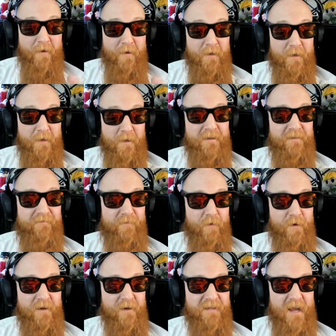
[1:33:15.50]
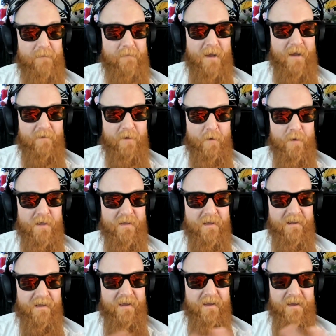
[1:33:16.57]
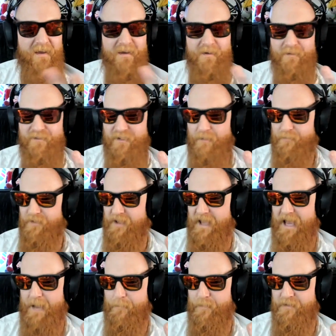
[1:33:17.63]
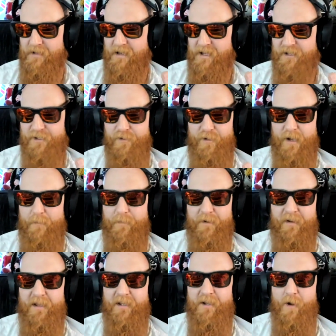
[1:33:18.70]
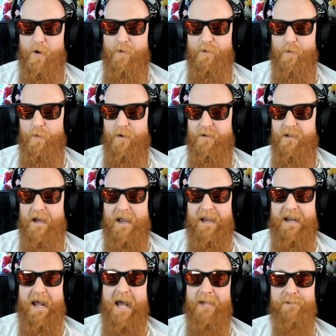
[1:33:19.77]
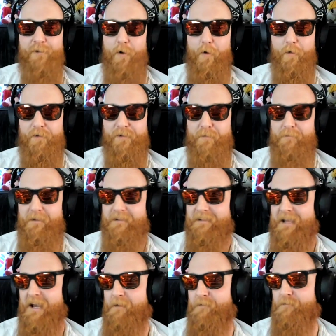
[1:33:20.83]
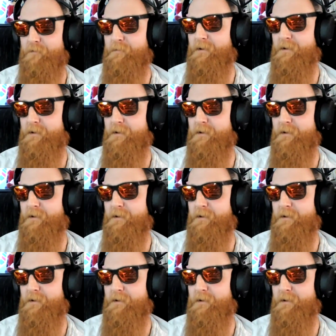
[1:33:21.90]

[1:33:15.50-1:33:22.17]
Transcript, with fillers: when the verdict came down, though, he like something hmm. happened and he stood up and like called the one guy an asshole or something like that, which would have been well,